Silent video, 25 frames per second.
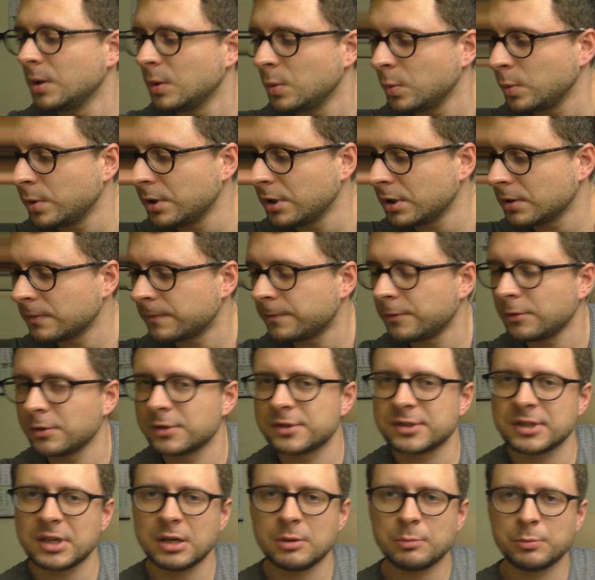Where, for
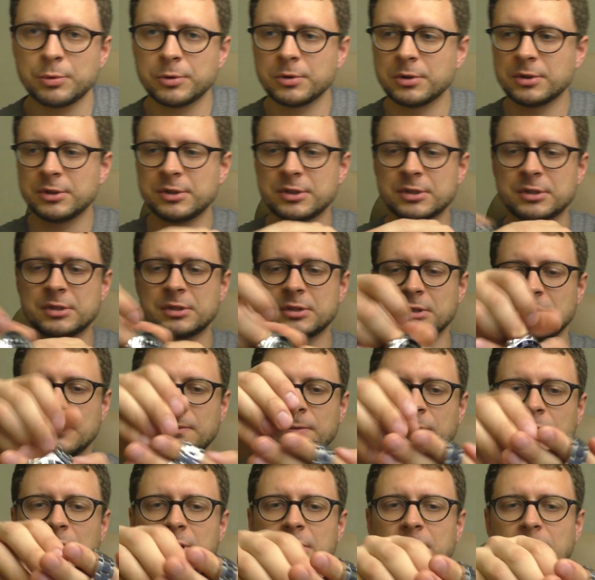example, this
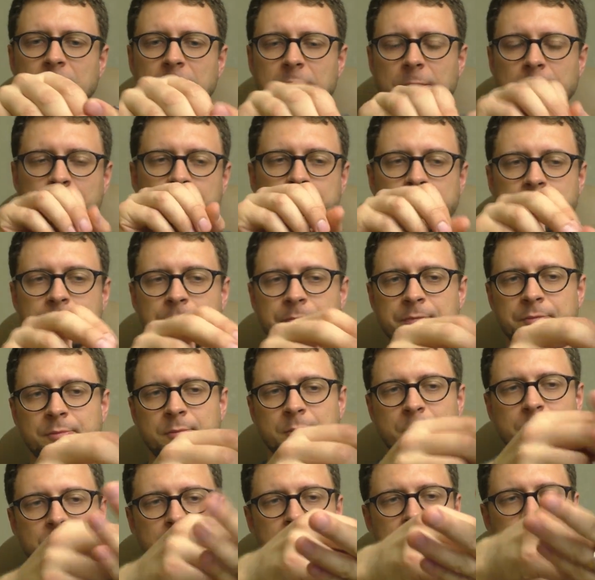Invicta
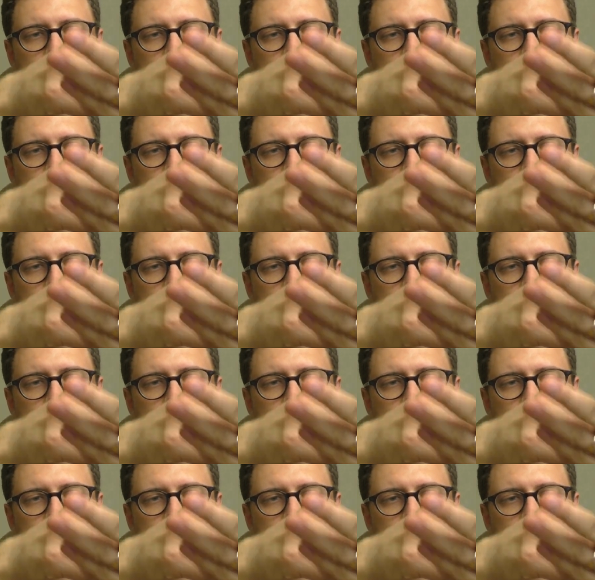Pro